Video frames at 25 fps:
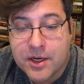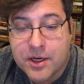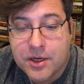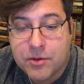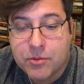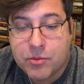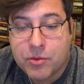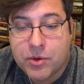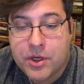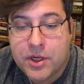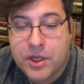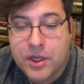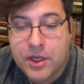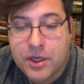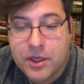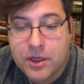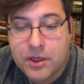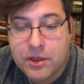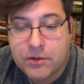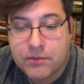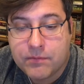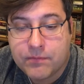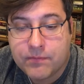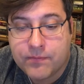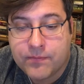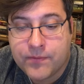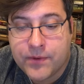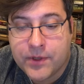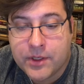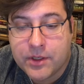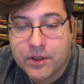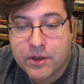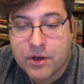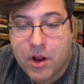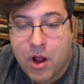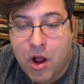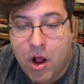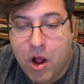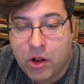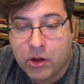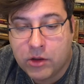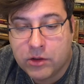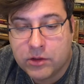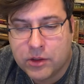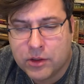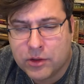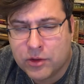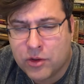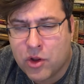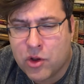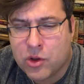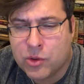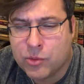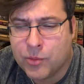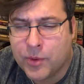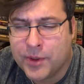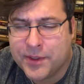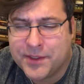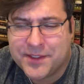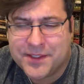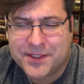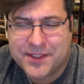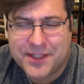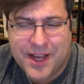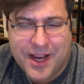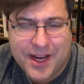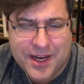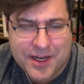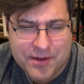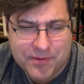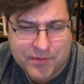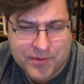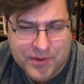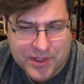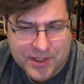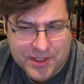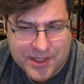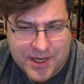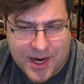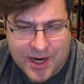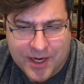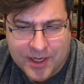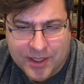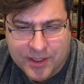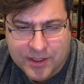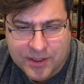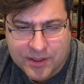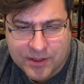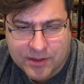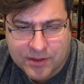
"Would he fit all along one side of the deck?